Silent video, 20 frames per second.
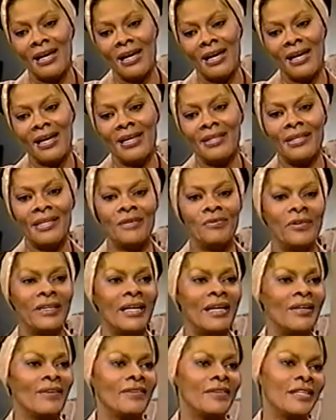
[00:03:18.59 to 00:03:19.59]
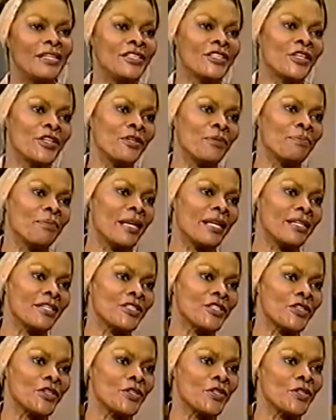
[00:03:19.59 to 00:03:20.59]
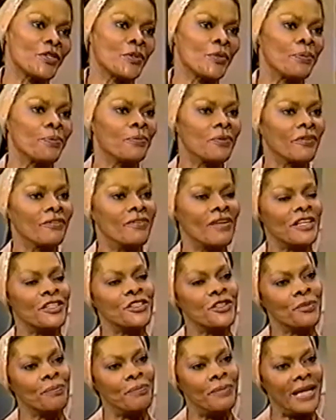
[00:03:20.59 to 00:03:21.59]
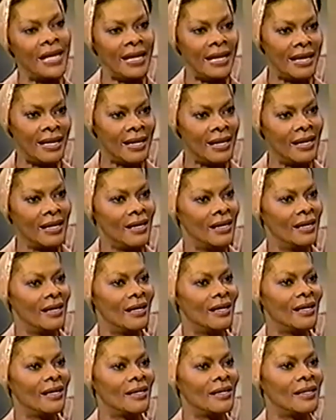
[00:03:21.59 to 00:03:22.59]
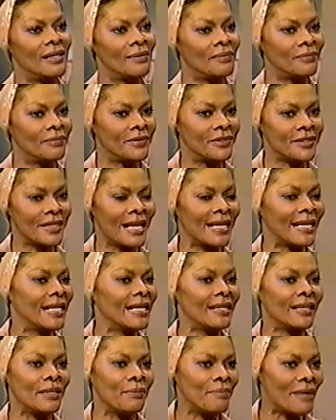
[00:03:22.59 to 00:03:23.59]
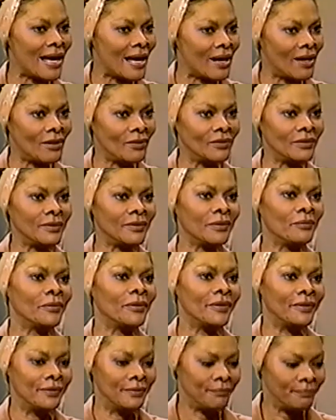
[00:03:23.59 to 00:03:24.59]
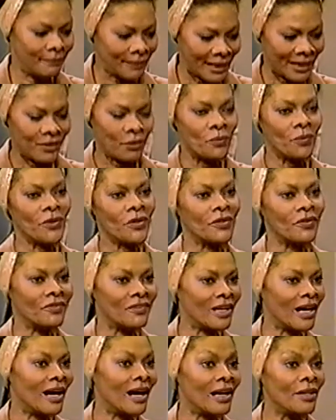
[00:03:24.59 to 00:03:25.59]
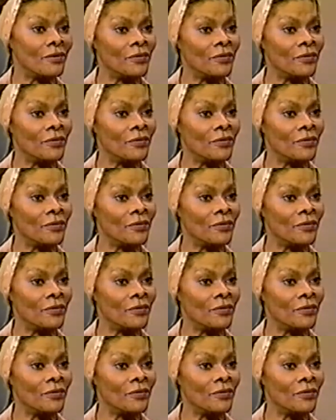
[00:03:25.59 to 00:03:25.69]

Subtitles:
And then we have these certain ministers who profess to be psychically bound by the word of God.